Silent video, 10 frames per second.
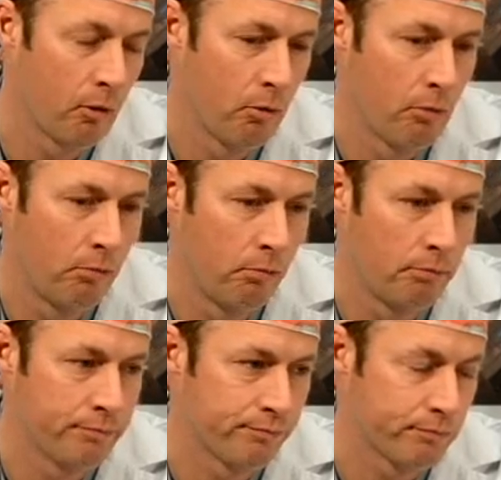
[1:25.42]

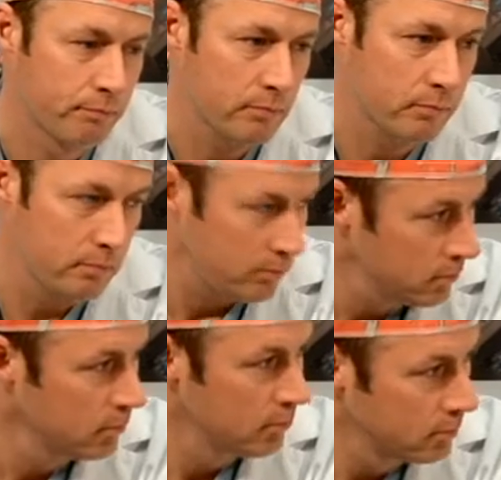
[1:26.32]

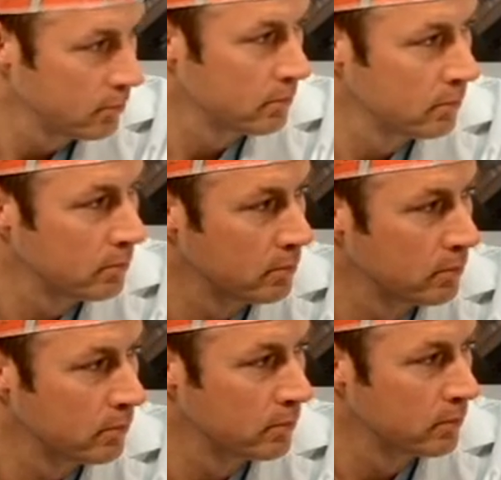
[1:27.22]

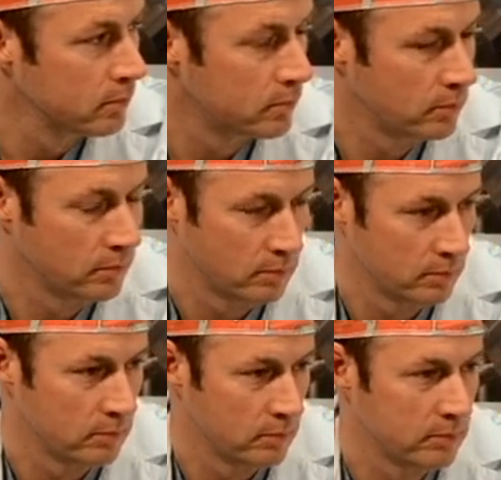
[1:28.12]

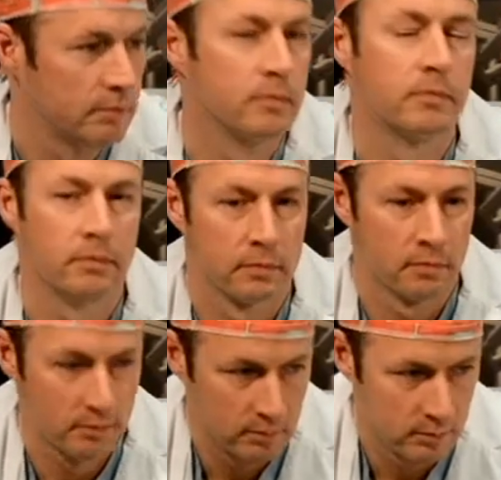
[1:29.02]

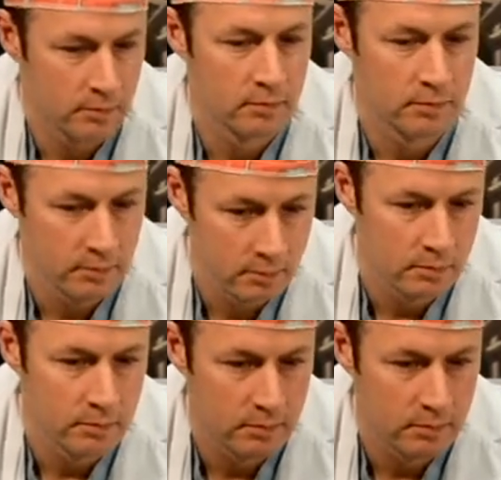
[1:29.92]
No words are spoken by the person on screen.